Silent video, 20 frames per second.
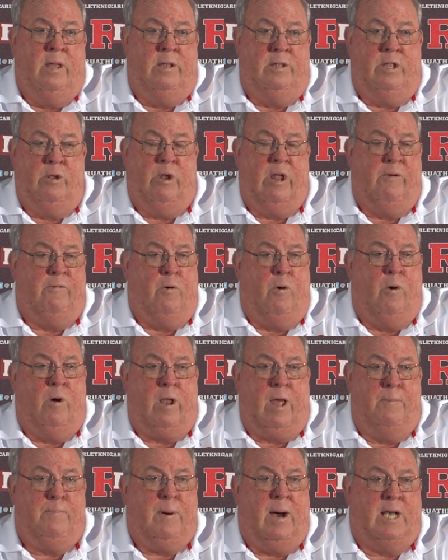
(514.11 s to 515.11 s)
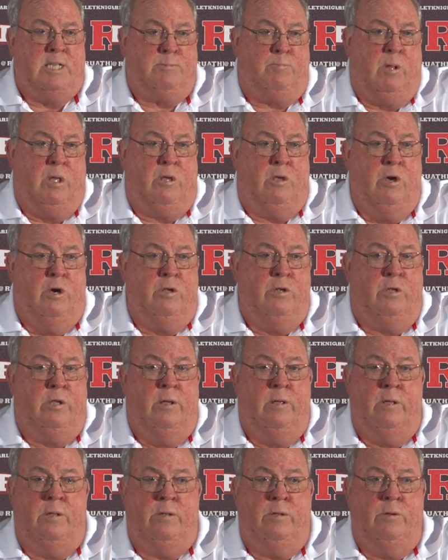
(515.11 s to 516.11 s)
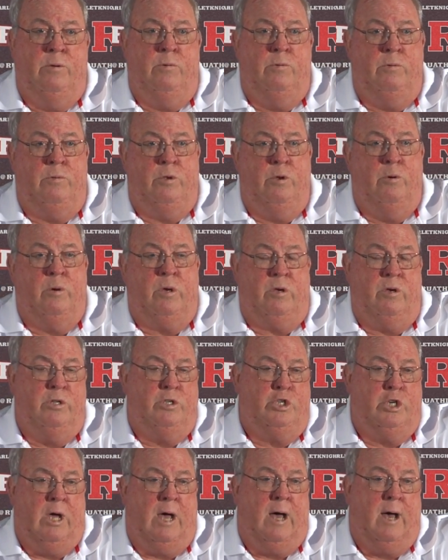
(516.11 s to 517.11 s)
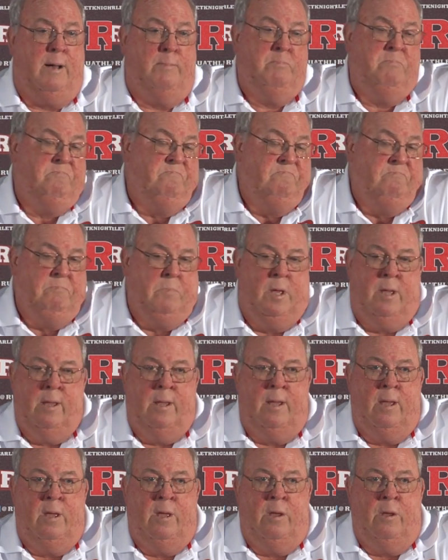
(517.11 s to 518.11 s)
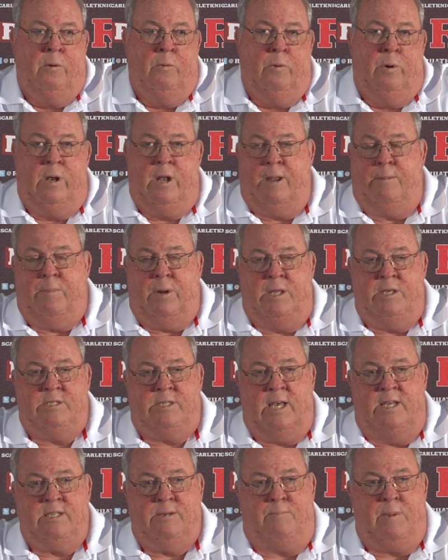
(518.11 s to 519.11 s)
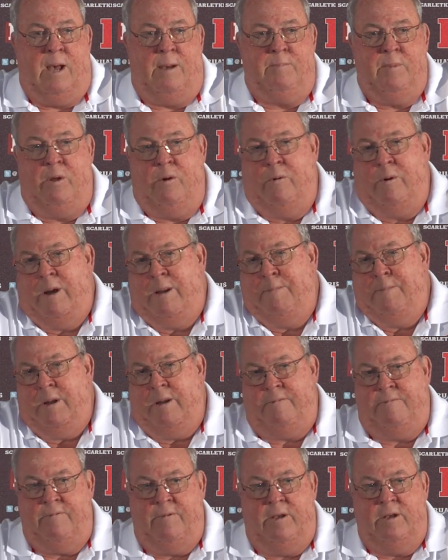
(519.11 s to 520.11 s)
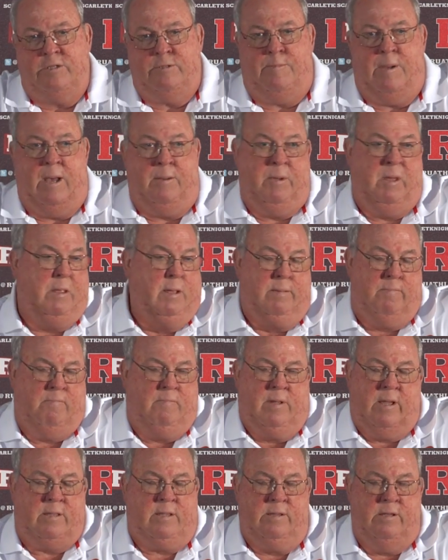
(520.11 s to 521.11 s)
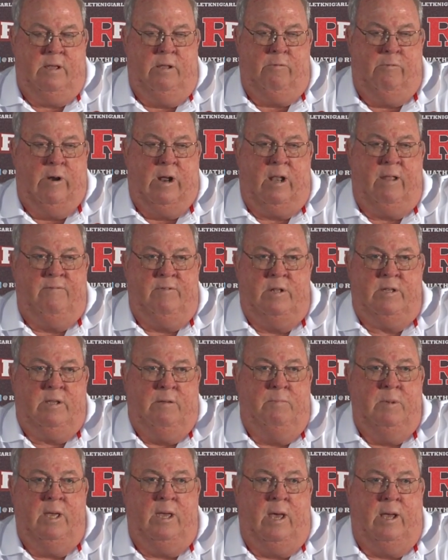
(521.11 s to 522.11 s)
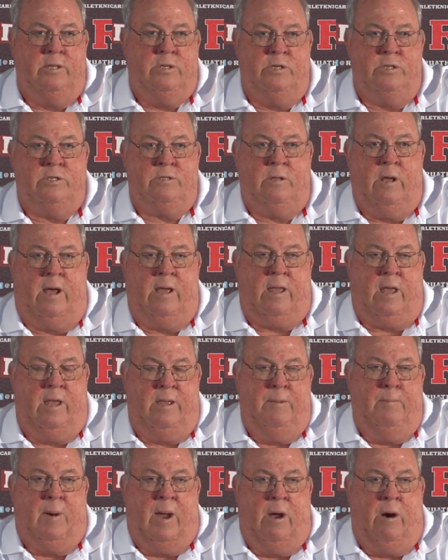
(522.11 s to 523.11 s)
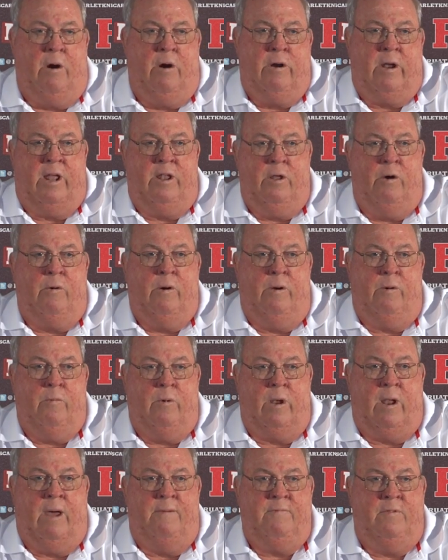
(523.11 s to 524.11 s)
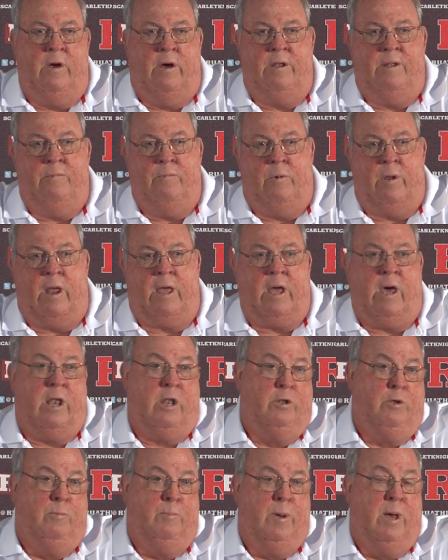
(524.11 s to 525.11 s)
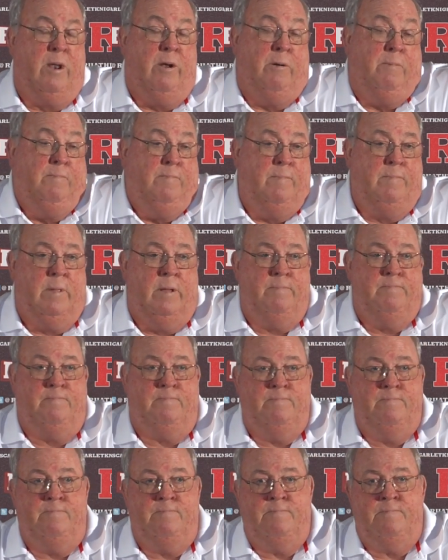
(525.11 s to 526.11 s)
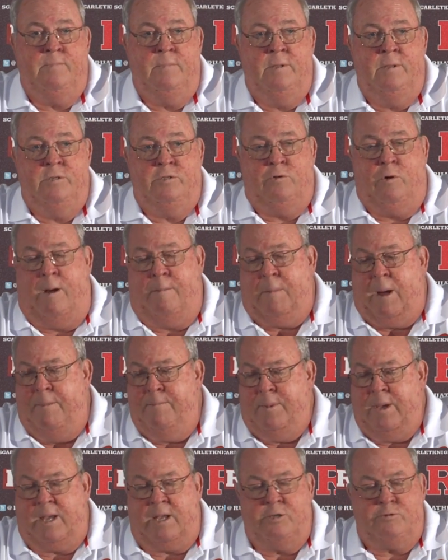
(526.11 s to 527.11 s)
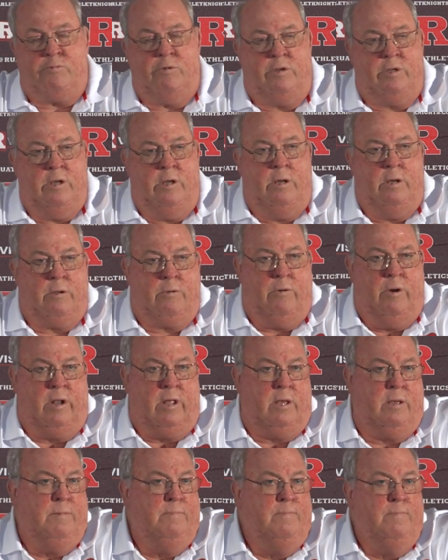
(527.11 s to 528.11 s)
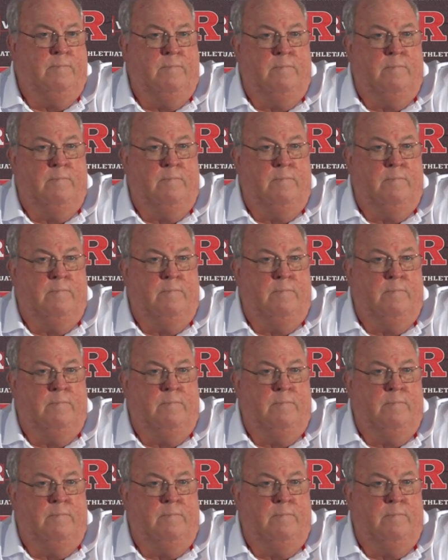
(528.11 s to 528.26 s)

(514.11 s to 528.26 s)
and do all I possibly could to do a good job, what anybody says about me or what anybody feels about me, that's irrelevant to me. I in my heart, I know what I've done and what I got to do better. So I'm my biggest critic.